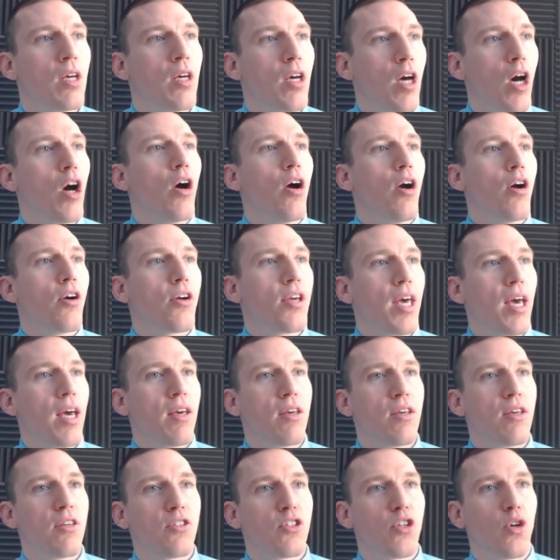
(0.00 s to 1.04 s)
Oh, okay.
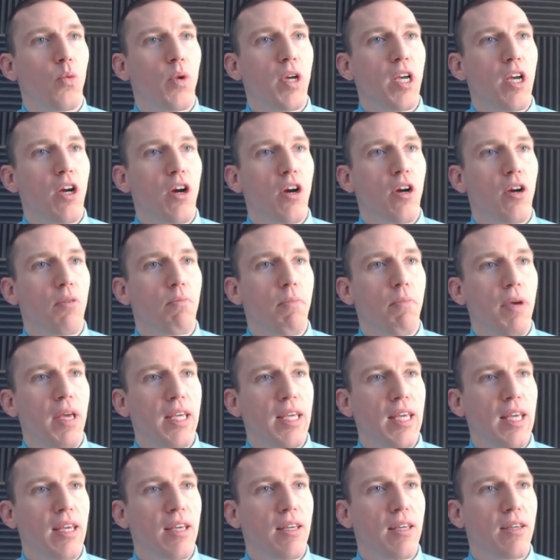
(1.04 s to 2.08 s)
So we are
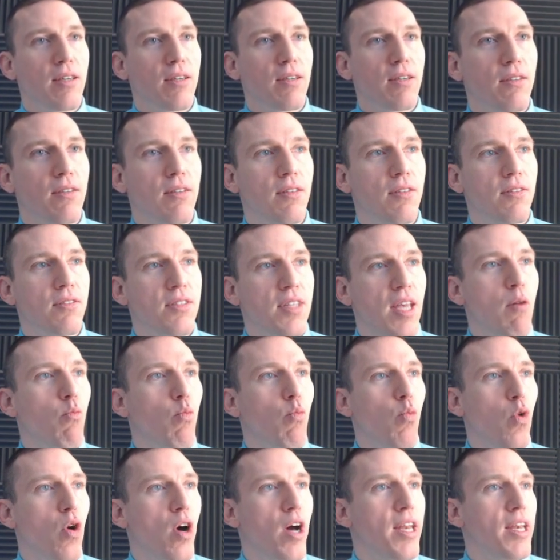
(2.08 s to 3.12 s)
pinging sem
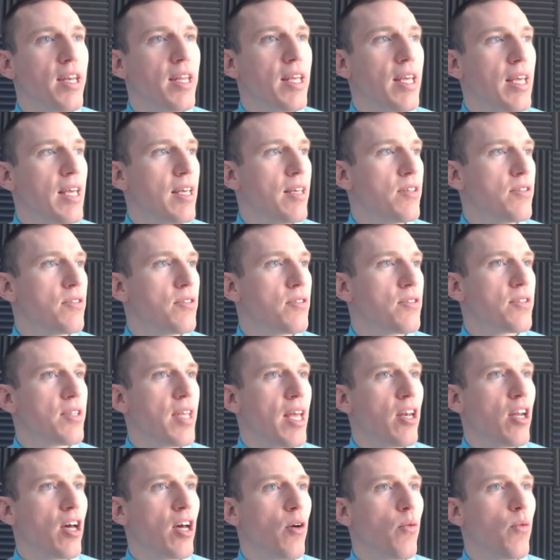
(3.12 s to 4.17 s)
one is
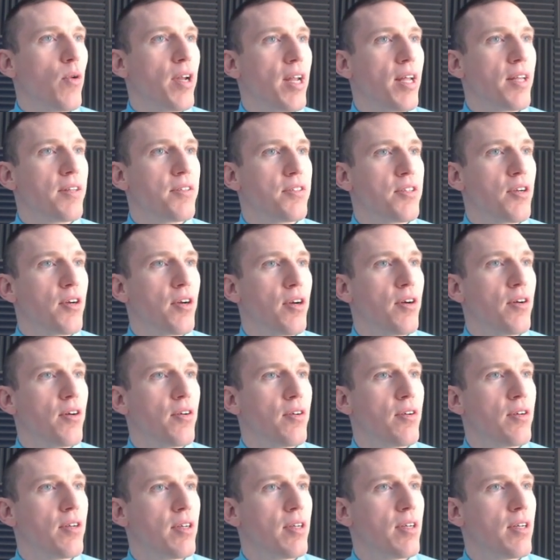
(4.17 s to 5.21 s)
0 let
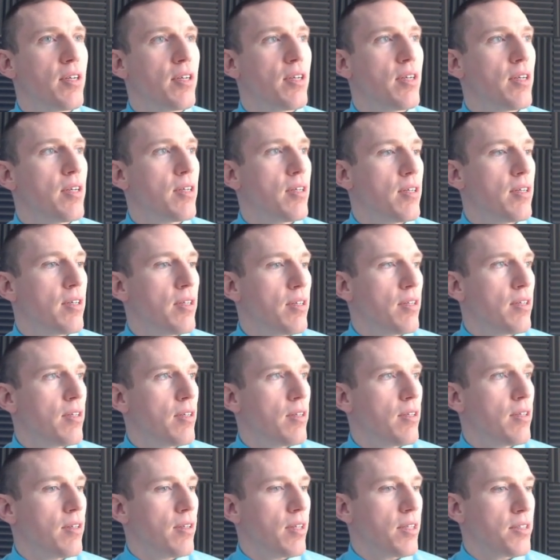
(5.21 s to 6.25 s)

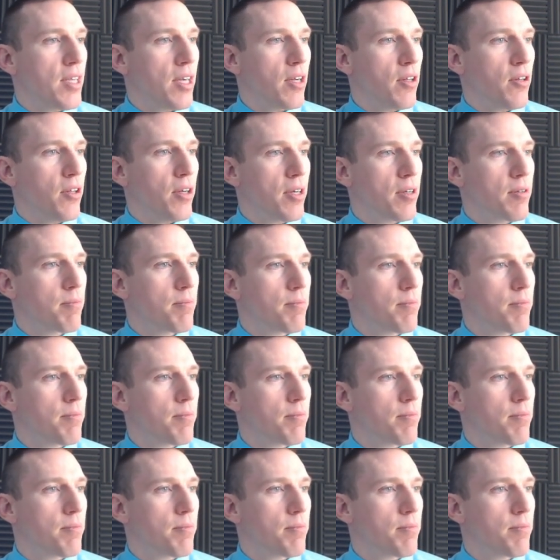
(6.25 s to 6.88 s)
Let's take a look.